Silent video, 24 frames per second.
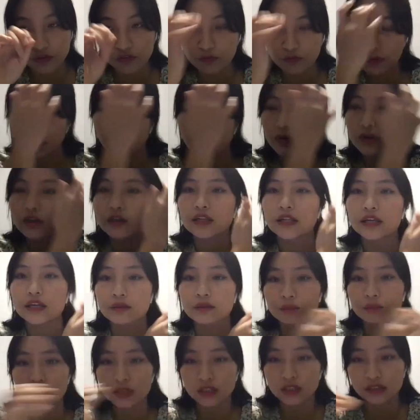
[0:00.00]
if you want to like
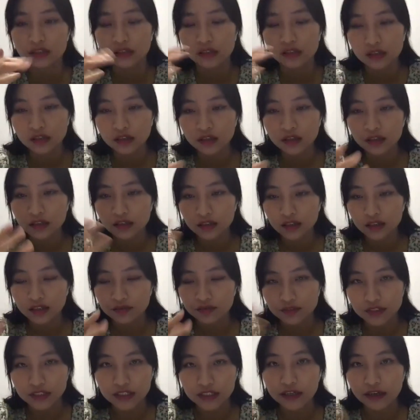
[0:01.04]
be kind of
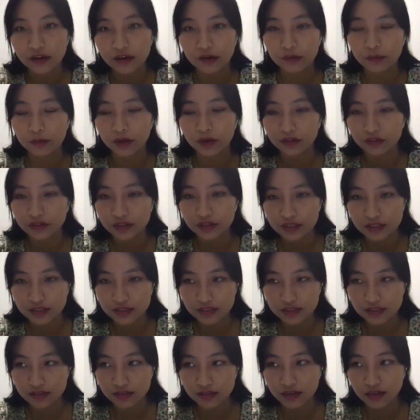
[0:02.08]
geek out about
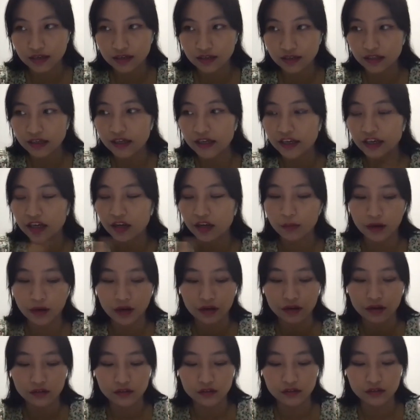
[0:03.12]
this, thinking
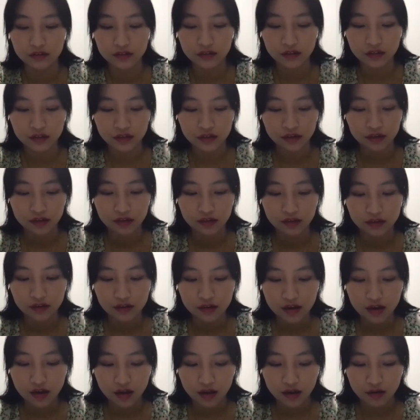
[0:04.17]
about
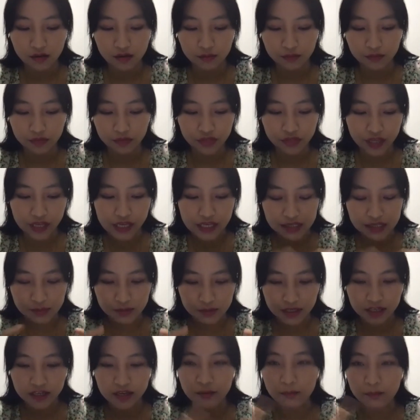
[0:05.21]
things
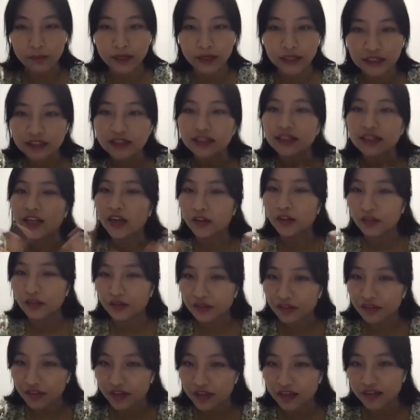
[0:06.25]
being embedded in other
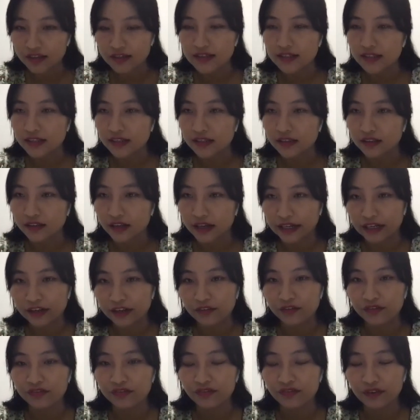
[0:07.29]
things and kind of
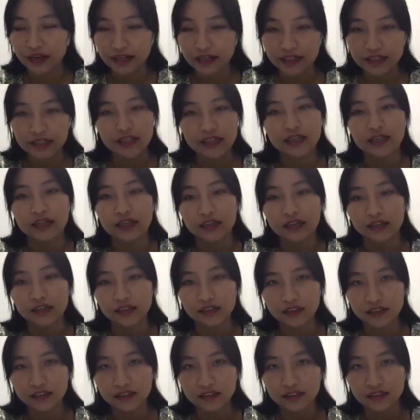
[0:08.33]
finding
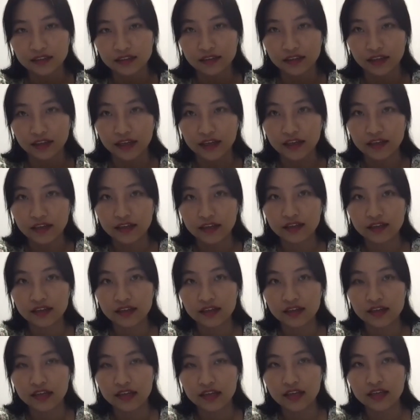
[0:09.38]
like
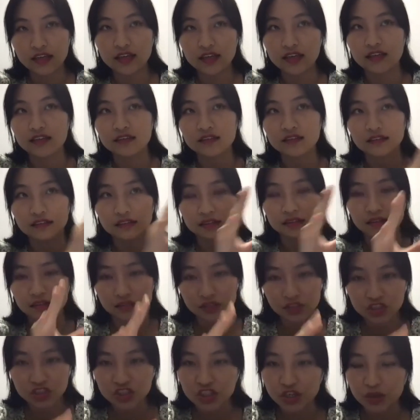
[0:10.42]

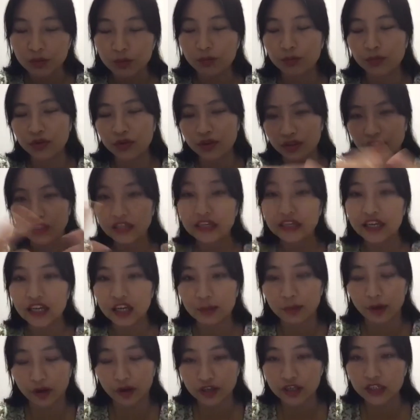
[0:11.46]
kinship, thinking
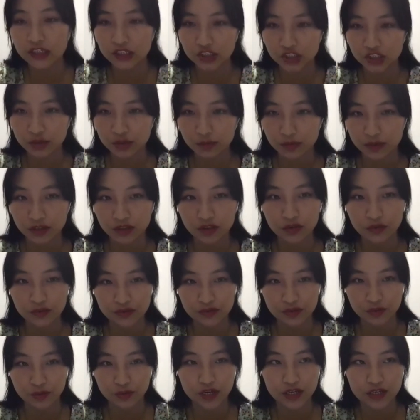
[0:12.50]
about kinship in
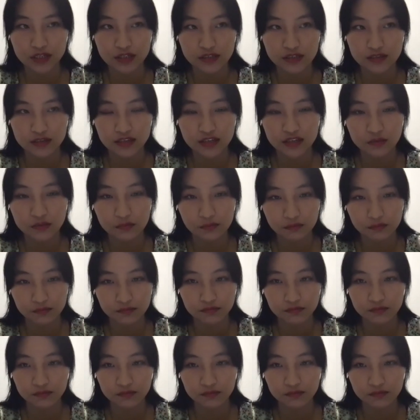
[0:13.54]
those ways, in